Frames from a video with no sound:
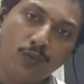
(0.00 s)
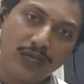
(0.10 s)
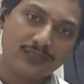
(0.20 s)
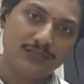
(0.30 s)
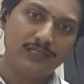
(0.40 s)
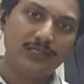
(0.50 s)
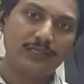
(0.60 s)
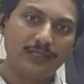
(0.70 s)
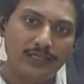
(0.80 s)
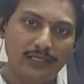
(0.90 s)
work
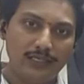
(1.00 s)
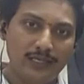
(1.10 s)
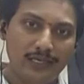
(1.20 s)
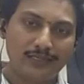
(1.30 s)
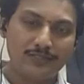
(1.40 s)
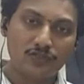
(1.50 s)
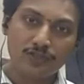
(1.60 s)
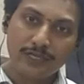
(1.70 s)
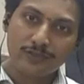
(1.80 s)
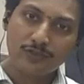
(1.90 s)
directly. Let us
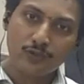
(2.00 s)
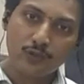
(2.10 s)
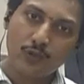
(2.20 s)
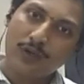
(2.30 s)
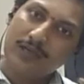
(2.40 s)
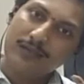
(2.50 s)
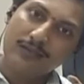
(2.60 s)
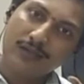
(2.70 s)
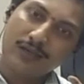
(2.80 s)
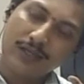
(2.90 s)
try to
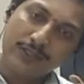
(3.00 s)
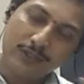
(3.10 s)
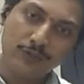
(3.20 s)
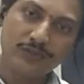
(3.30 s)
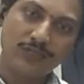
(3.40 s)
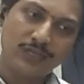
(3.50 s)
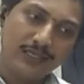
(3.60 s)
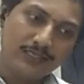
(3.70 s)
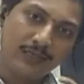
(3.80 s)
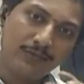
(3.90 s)
use
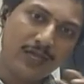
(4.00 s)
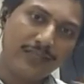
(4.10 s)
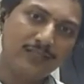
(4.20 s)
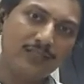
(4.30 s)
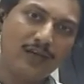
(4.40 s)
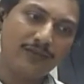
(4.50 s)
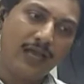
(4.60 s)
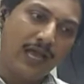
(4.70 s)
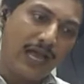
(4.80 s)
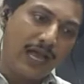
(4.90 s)
some kind of
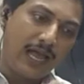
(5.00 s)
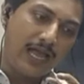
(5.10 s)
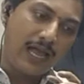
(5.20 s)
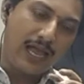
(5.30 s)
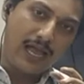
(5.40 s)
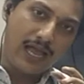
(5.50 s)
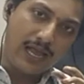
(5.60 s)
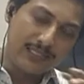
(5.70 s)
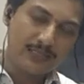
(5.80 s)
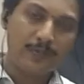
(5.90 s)

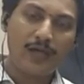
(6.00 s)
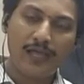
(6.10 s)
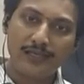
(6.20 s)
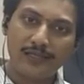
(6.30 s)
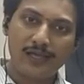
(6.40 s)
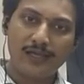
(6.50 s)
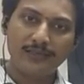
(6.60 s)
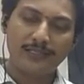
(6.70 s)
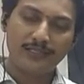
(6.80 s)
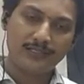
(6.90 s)
algebra idea,
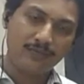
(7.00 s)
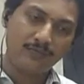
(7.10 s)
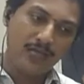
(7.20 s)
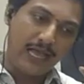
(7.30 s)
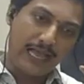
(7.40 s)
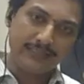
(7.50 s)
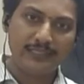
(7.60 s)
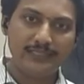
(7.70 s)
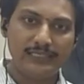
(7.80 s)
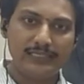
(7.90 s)
that is some
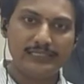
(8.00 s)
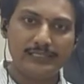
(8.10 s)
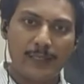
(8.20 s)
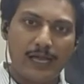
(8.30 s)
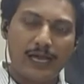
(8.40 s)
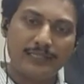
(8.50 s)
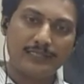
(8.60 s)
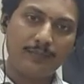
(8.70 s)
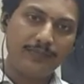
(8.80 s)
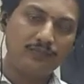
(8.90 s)
identities, or
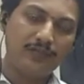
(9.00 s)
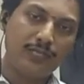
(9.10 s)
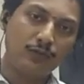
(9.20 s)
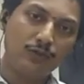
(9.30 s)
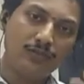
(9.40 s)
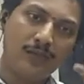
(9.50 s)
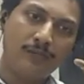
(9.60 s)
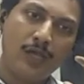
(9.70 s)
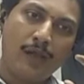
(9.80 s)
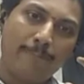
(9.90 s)
sometimes we can use
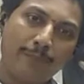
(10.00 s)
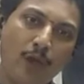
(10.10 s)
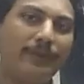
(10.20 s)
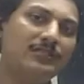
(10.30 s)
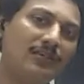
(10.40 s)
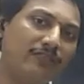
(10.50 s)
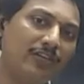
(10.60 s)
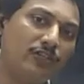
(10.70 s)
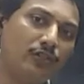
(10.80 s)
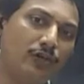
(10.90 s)
some properties of
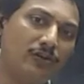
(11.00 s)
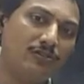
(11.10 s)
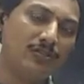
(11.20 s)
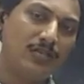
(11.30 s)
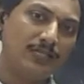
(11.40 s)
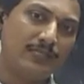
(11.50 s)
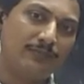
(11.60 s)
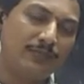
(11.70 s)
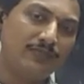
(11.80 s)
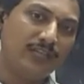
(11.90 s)
ratios,
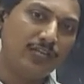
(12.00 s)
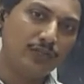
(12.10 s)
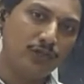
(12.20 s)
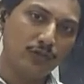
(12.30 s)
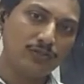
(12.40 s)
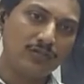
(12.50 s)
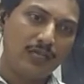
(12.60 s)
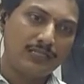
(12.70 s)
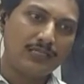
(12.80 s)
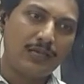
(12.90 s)
sometimes we can use
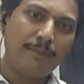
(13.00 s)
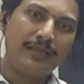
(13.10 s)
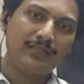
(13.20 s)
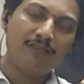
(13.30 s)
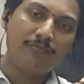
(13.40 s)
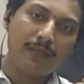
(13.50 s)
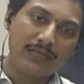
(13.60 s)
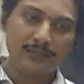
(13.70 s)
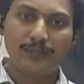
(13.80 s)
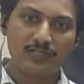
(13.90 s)
some method of
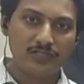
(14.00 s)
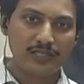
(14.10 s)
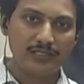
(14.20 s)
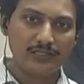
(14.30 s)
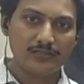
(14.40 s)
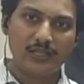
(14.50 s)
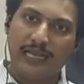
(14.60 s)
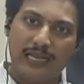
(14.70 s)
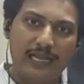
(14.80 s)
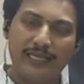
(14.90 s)
multipliers techniques
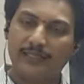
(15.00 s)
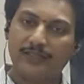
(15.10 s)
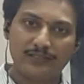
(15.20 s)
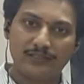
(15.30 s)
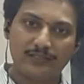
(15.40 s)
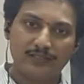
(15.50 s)
like that.